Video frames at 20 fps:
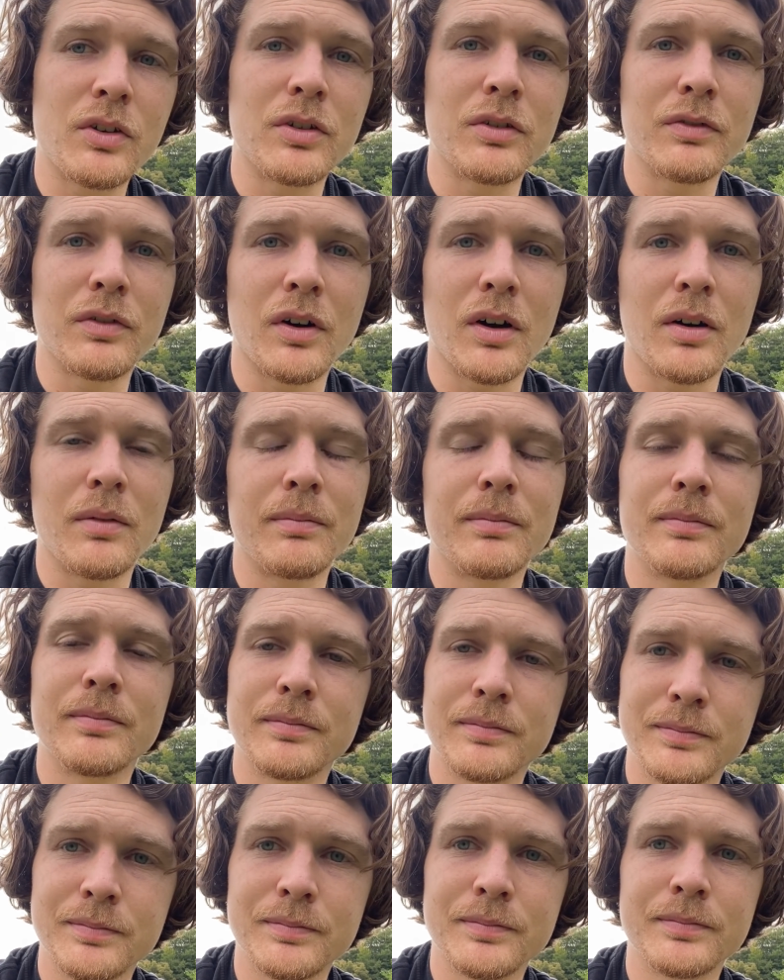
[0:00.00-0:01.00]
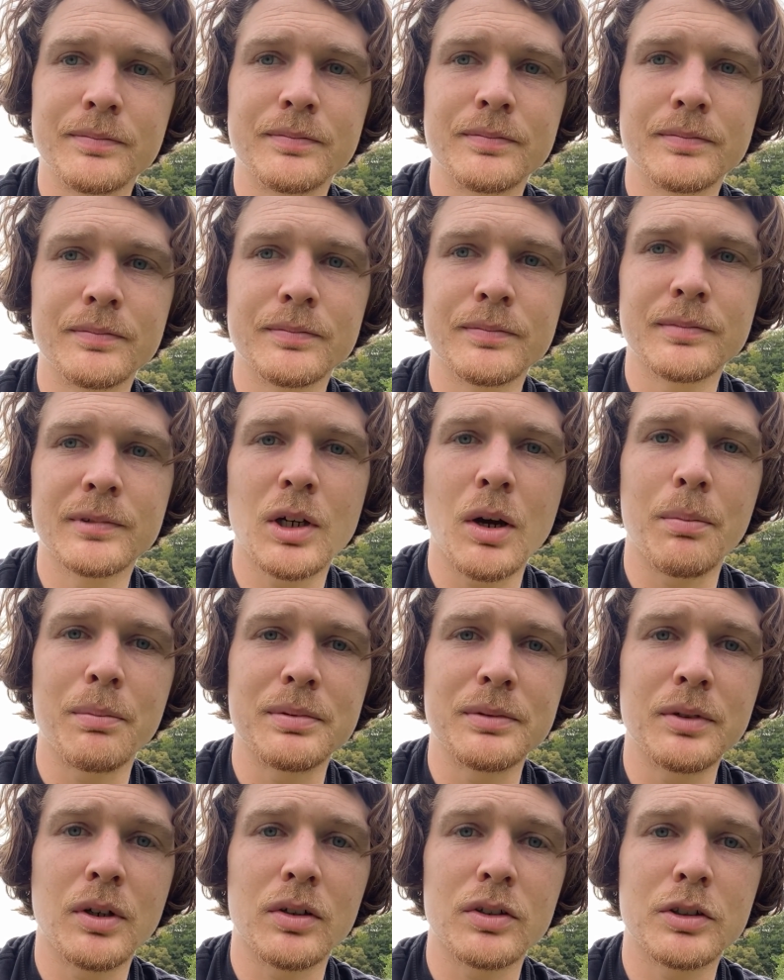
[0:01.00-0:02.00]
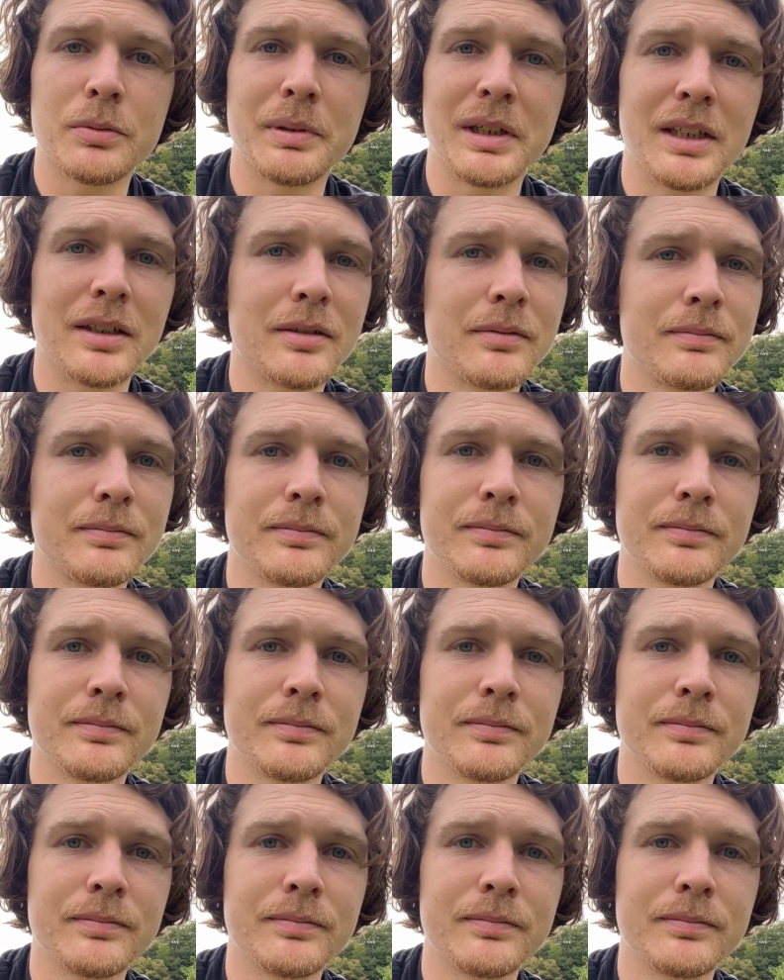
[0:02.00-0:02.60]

too far. Godspeed.